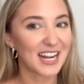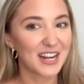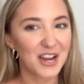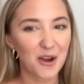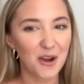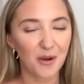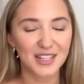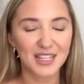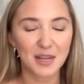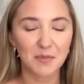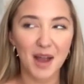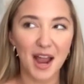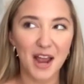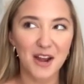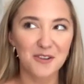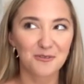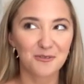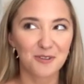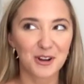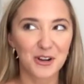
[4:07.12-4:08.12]
know because I'm kind
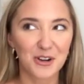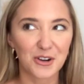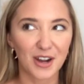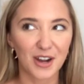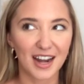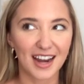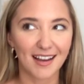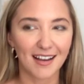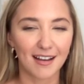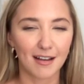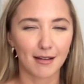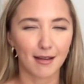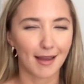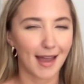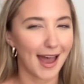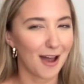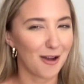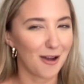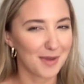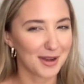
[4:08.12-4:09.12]
of wondering
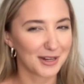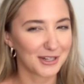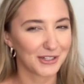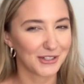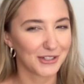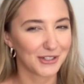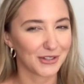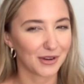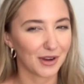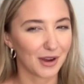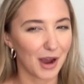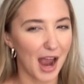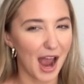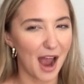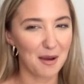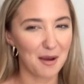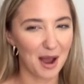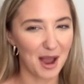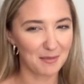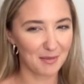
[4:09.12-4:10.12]
how much
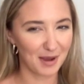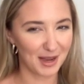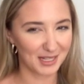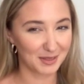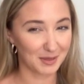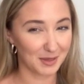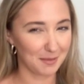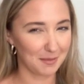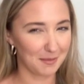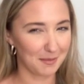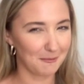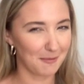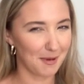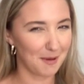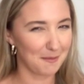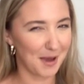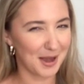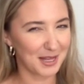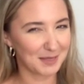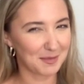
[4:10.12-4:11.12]
I, uh, am I am,
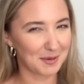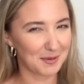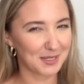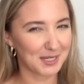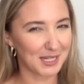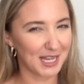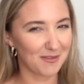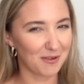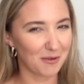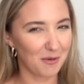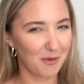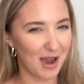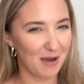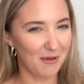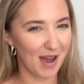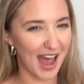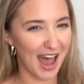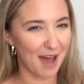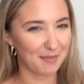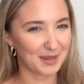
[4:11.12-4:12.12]
am, I supposed to give away
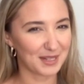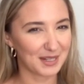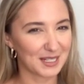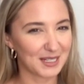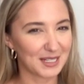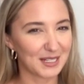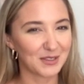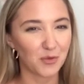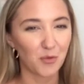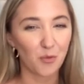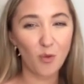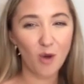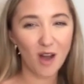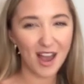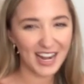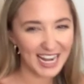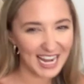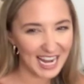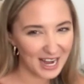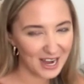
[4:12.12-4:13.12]
what happens in season
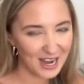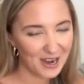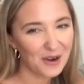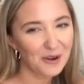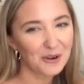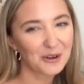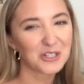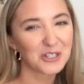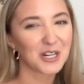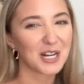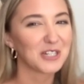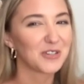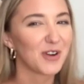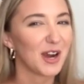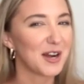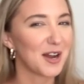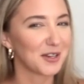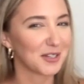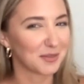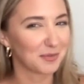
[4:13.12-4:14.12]
one here, or should I no.
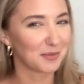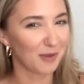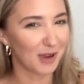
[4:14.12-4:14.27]
try